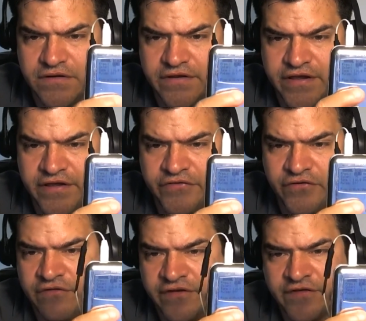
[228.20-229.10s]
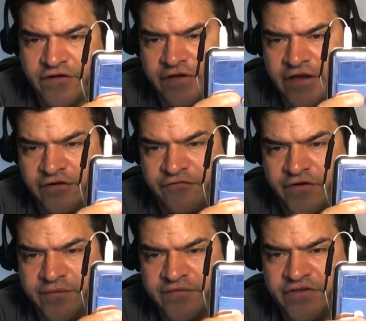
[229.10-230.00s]
Okay, so right there you got your
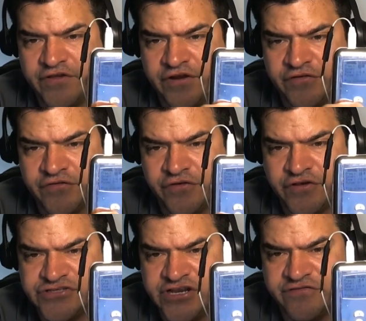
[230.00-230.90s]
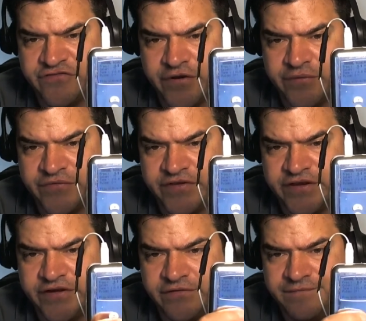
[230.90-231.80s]
frequency. You can also you can change frequency
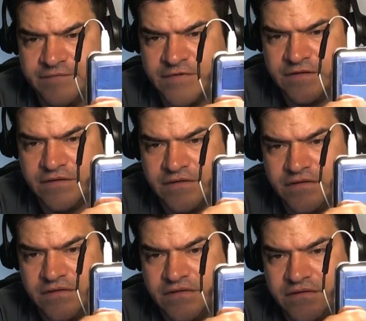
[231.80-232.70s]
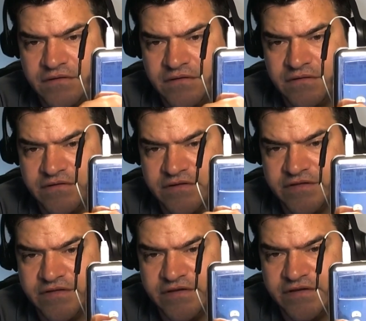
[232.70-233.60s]
here. Uh, look like
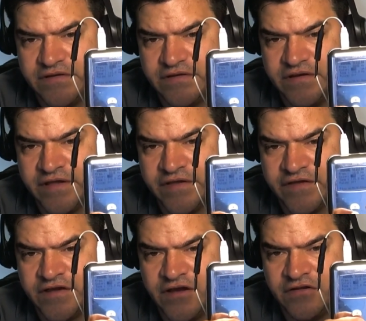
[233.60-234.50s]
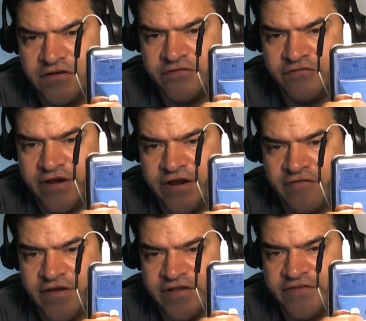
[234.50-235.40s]
that. Got the colors. Right now I've
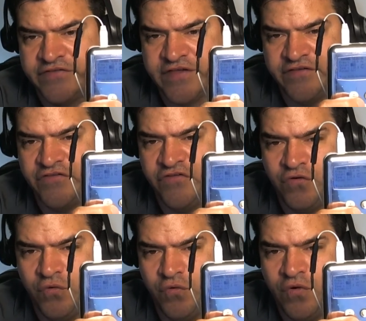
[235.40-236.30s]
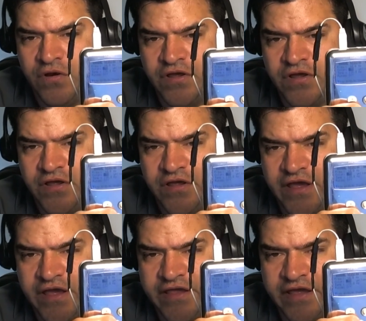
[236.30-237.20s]
got it set to
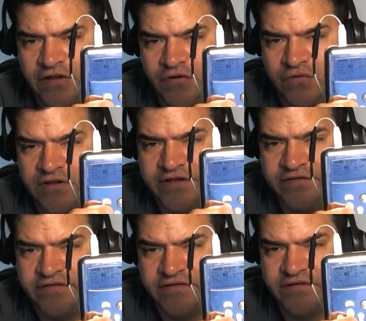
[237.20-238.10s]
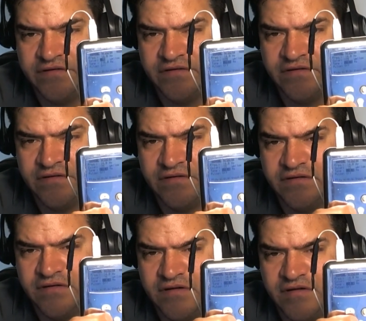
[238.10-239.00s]
a yellow light
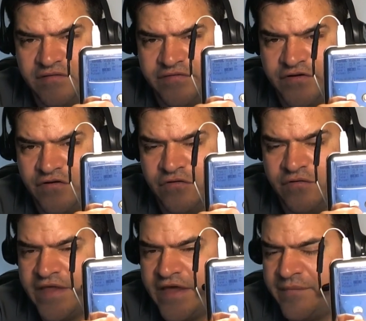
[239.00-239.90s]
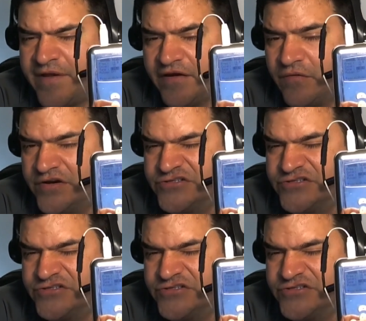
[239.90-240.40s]
tone. That I'm not quite